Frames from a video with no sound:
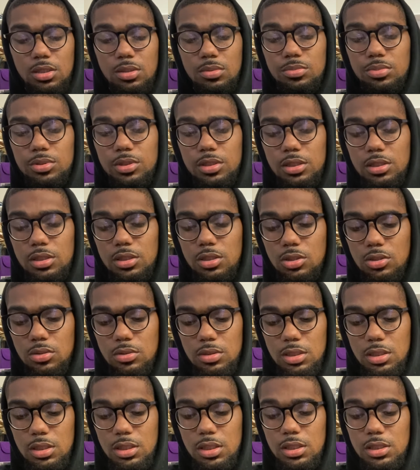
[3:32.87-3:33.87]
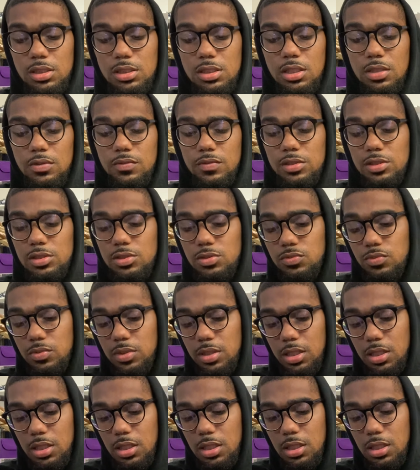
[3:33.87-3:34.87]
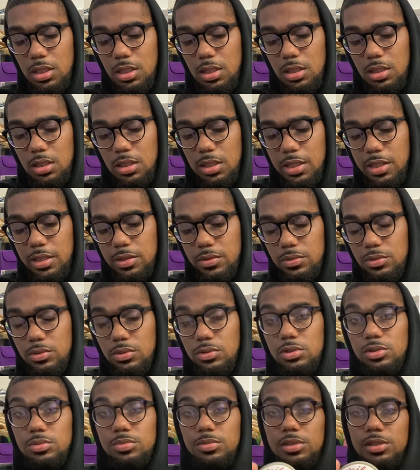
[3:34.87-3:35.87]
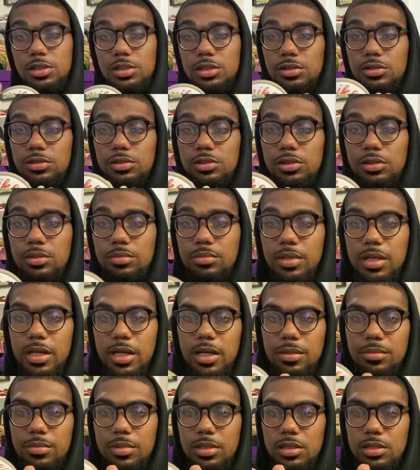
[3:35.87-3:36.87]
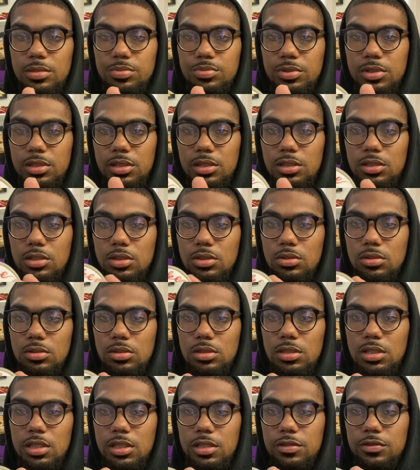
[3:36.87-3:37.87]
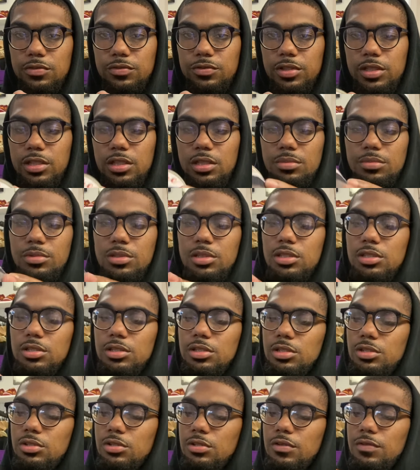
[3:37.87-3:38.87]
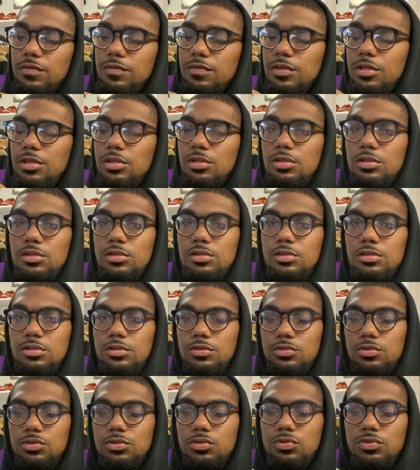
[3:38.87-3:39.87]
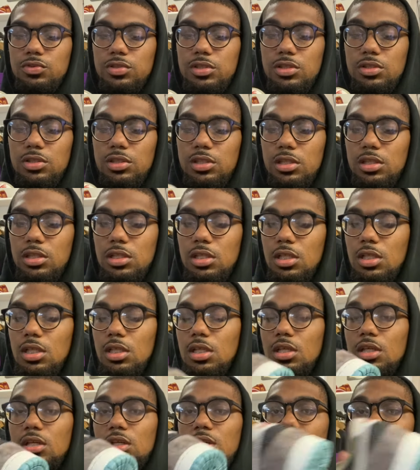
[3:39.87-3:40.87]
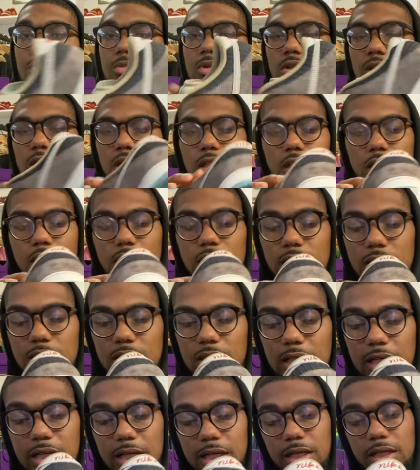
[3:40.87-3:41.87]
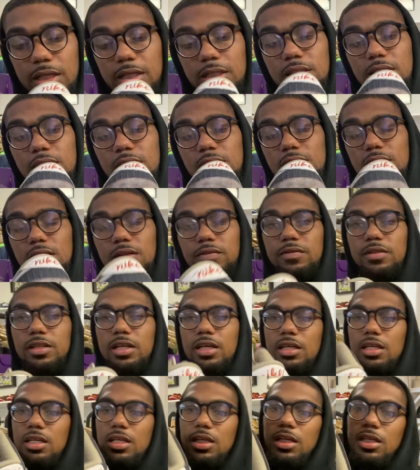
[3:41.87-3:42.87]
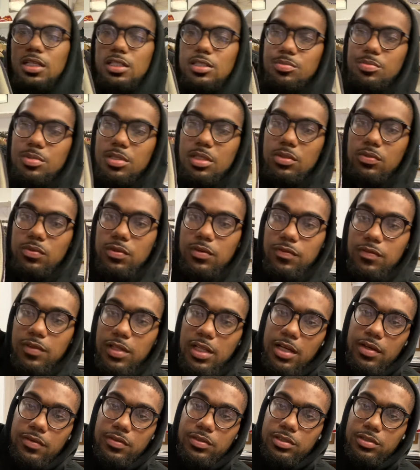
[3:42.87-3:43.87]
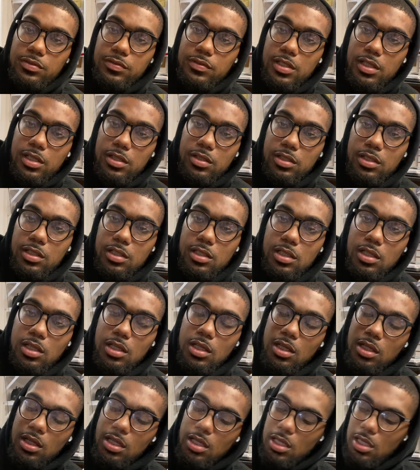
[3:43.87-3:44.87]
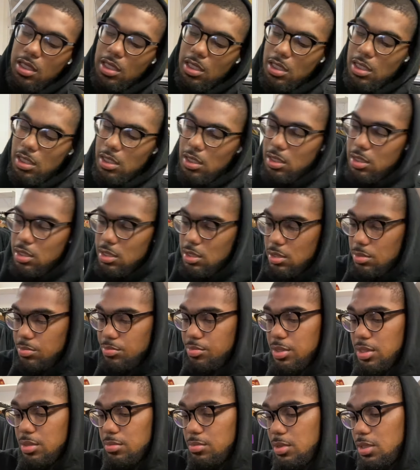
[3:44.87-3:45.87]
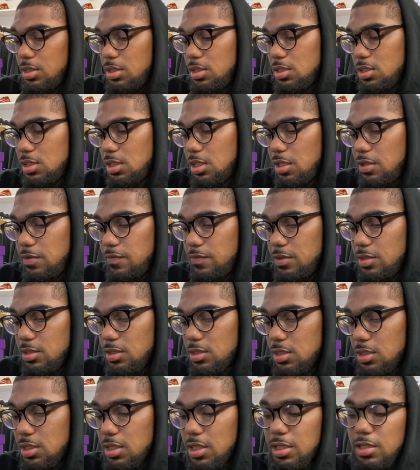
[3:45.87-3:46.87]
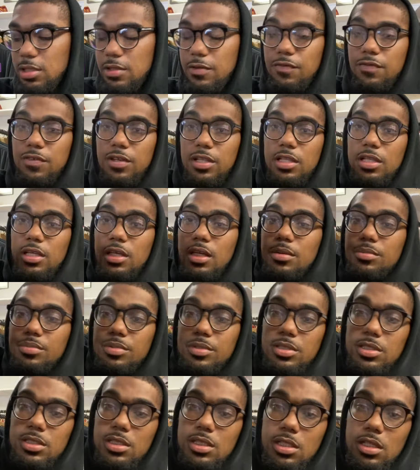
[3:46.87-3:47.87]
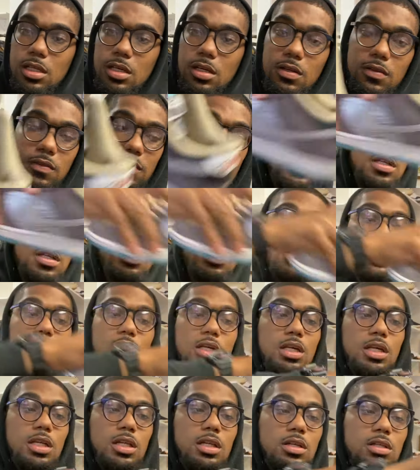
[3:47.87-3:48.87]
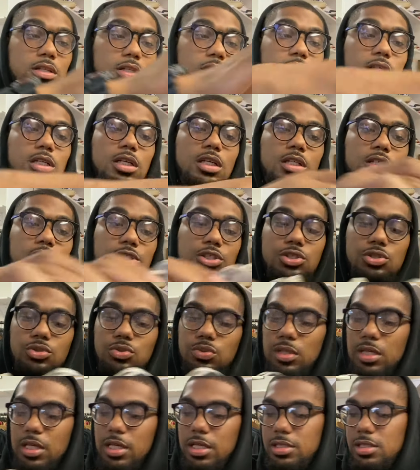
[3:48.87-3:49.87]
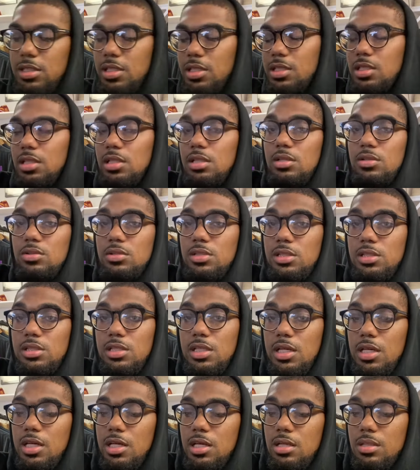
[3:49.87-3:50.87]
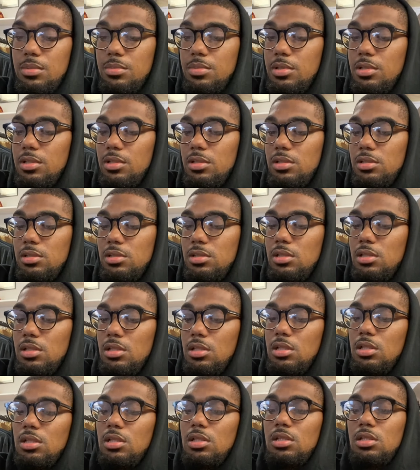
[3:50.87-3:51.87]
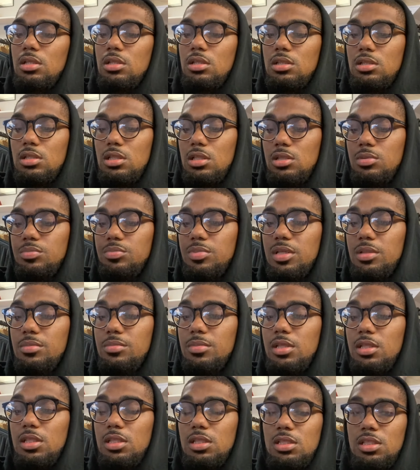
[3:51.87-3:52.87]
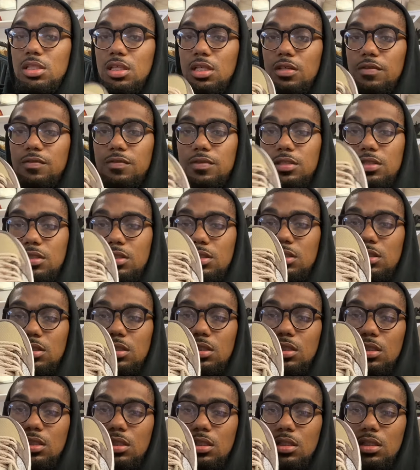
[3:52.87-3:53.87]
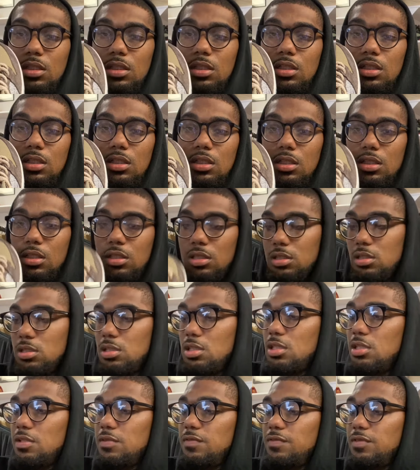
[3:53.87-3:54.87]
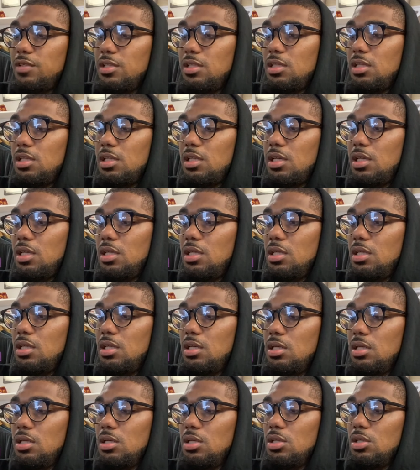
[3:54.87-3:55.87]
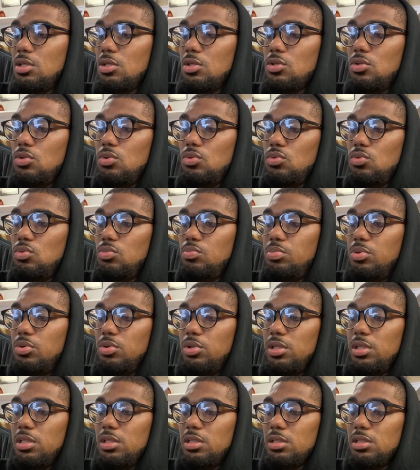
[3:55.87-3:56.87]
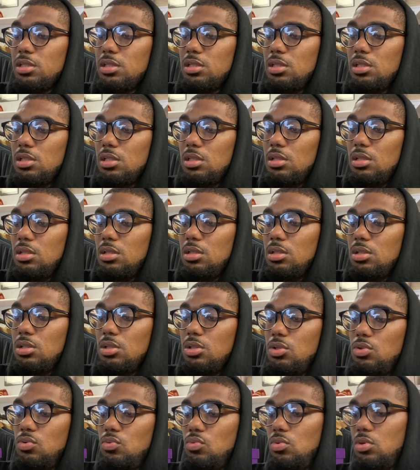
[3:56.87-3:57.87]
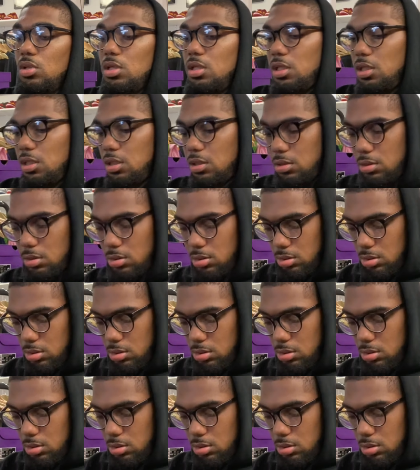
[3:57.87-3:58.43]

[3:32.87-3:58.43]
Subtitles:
Pretty dope. It does come with suede. I don't know this material on the back, but it's pretty dope. It's like a rigged material. You can feel the grooves on it. On the inside, it does have Nike SB with flowers around it. And big money savings. You got the 58% off. And on the other shoe, it has like a longer tag. It says big money savings. And it says 58 cool points. You want it?